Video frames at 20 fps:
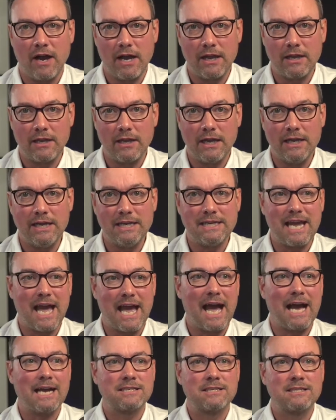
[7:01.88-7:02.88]
I need to
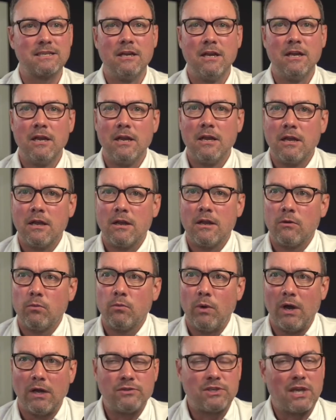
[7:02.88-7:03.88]
ask,
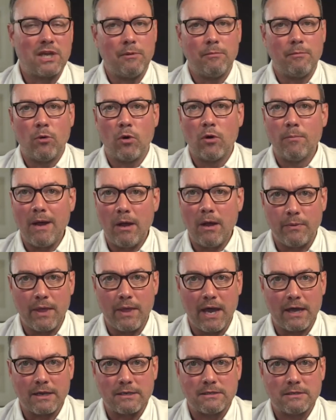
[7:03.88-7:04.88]
well, tell me more about
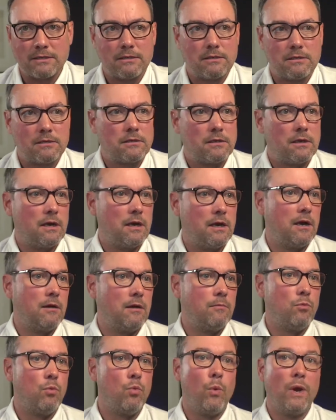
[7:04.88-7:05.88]
that. Um,
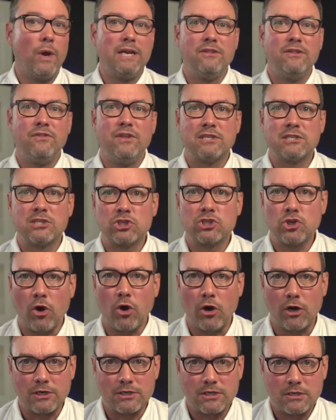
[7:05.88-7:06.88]
when did this
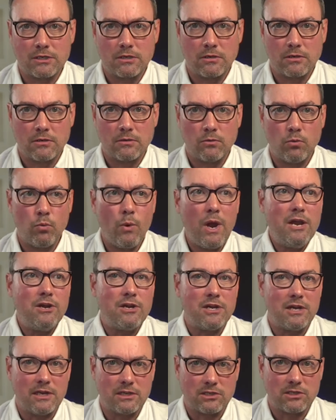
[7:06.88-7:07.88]
start? Where did
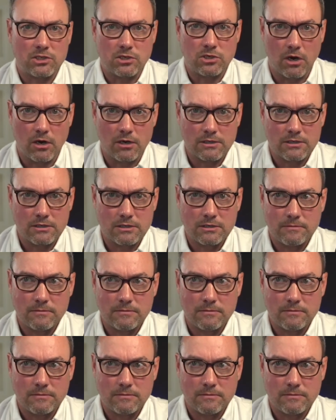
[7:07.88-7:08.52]
it start?